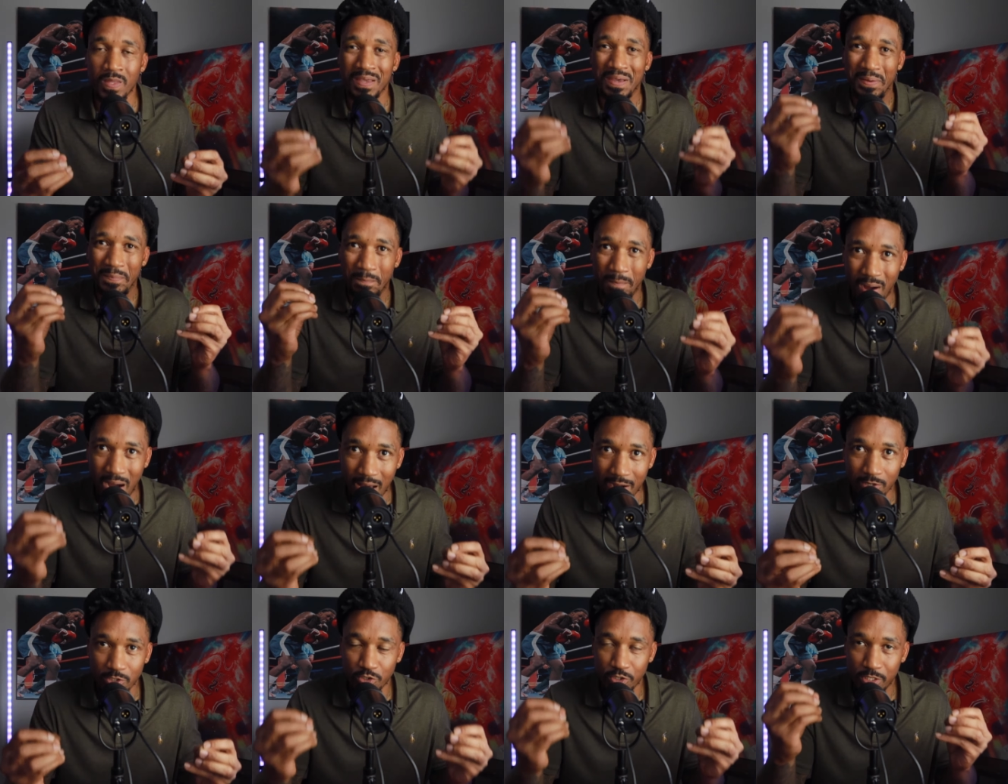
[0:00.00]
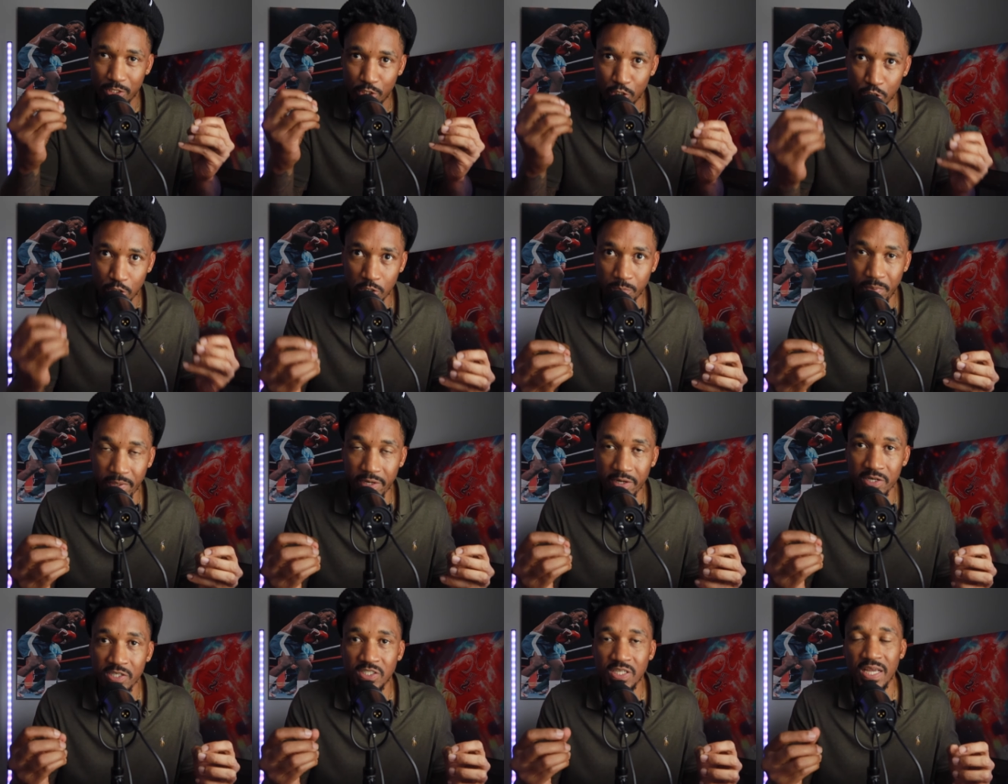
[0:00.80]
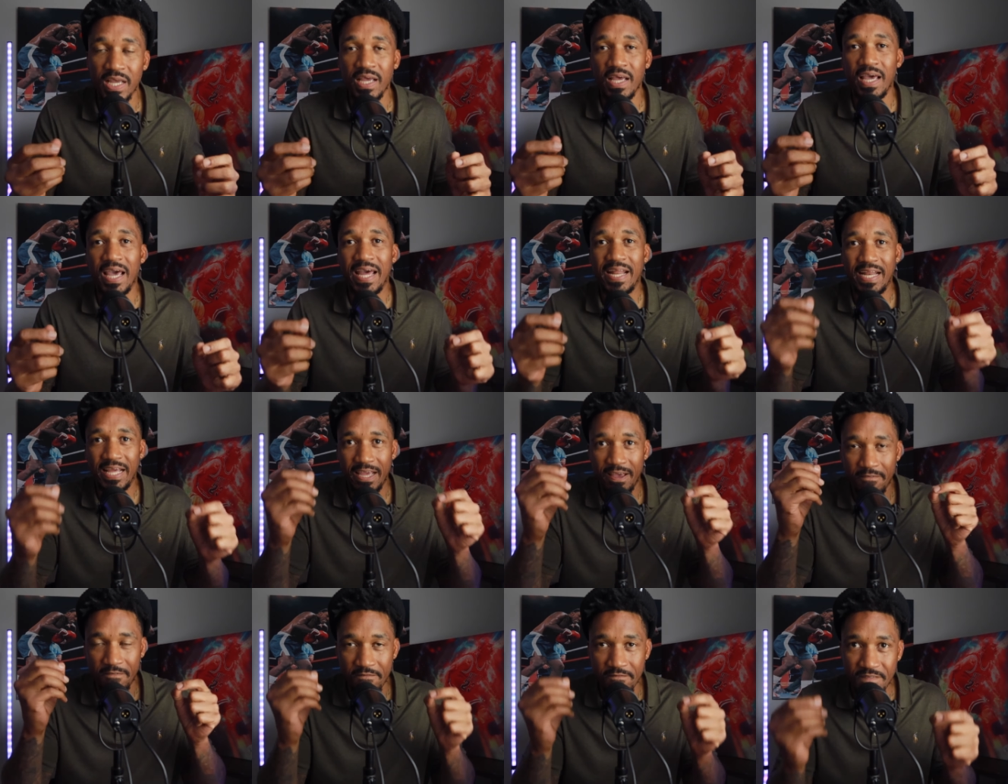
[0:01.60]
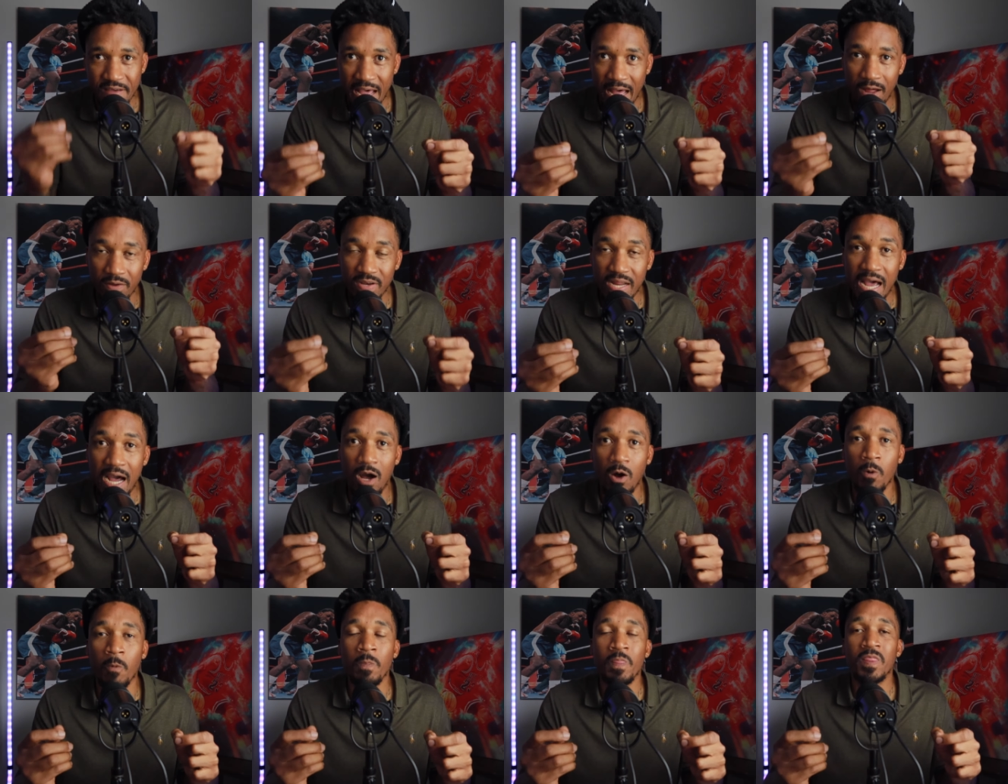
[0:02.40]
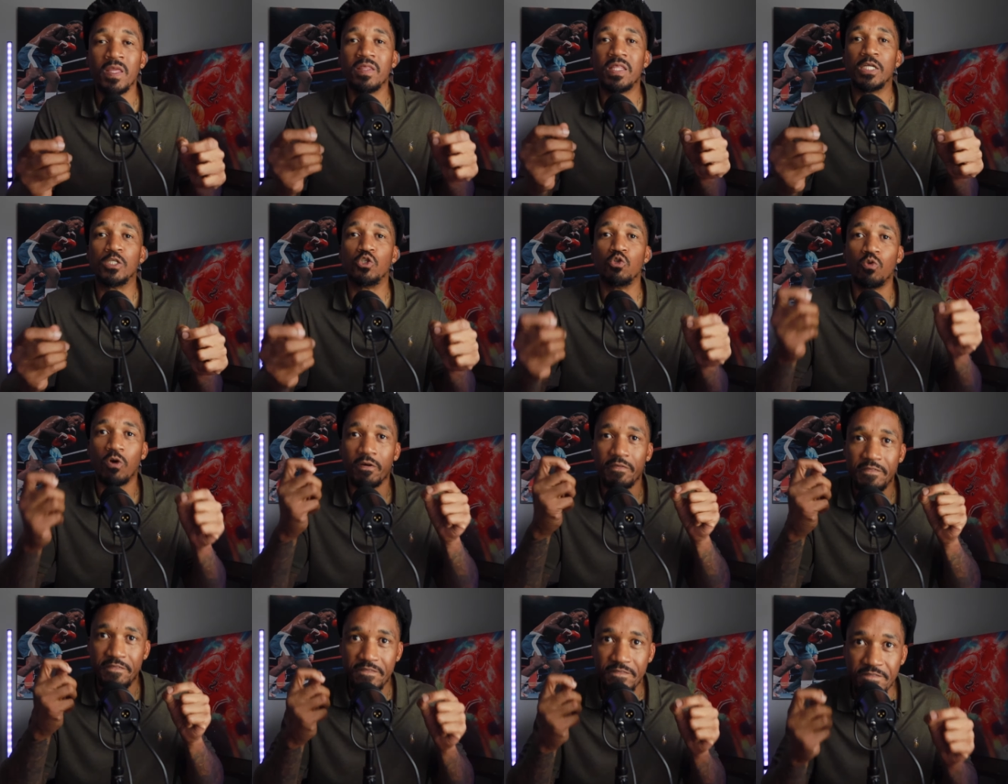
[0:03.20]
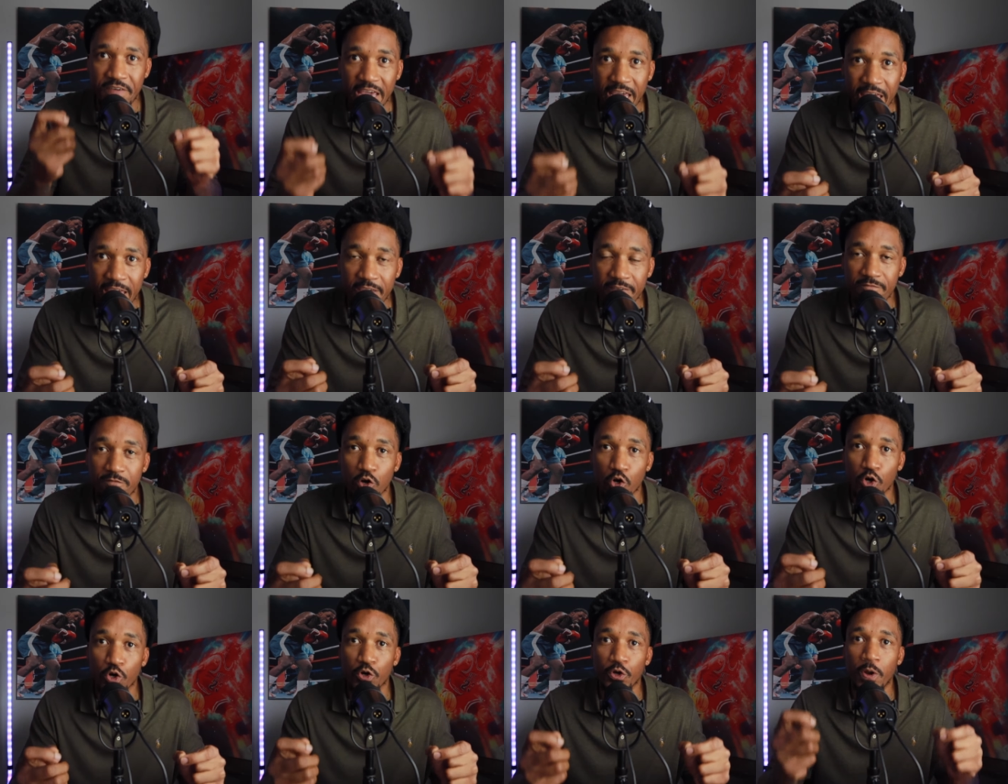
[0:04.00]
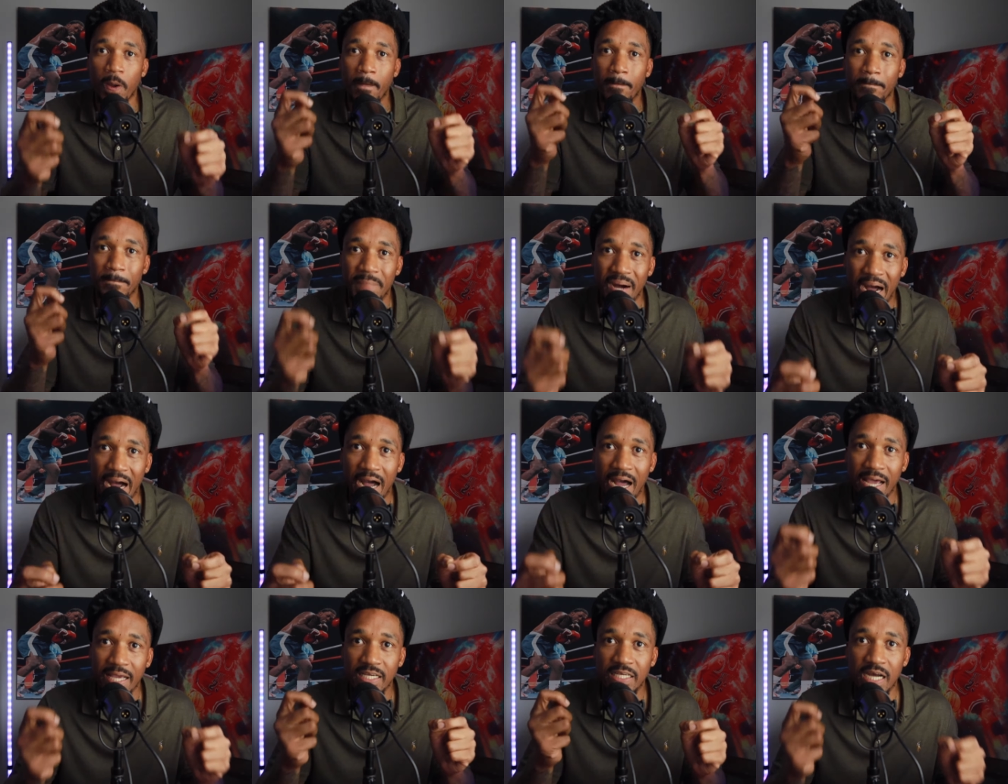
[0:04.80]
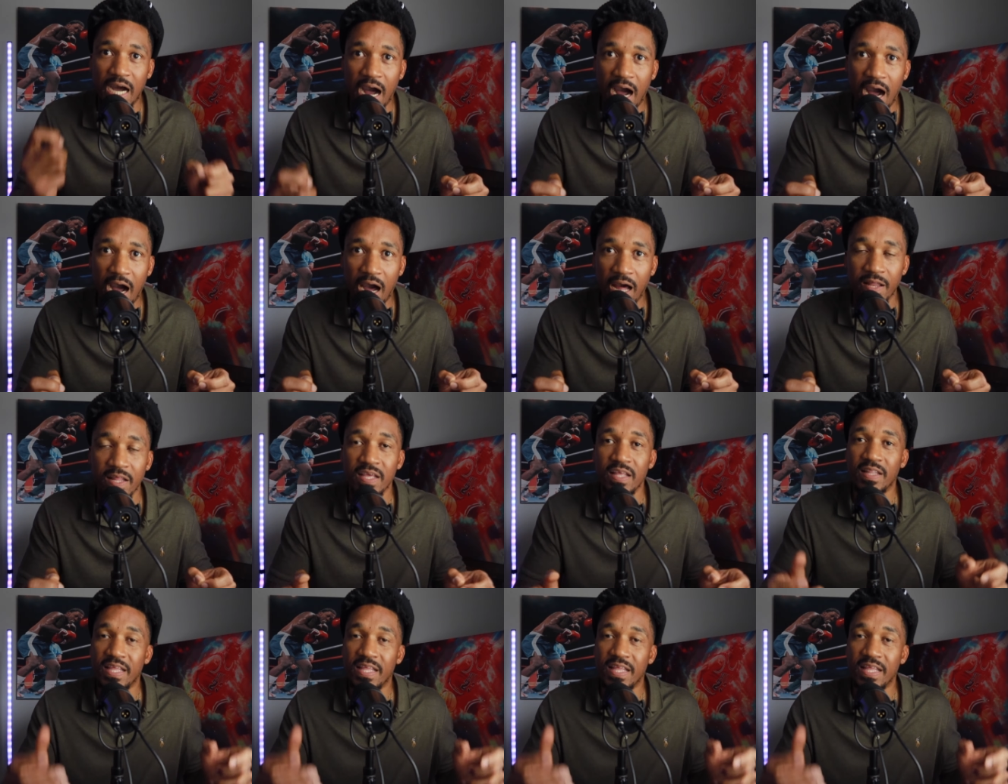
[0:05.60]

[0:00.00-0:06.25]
and monitoring spirits, and they have found out that you are favored by God.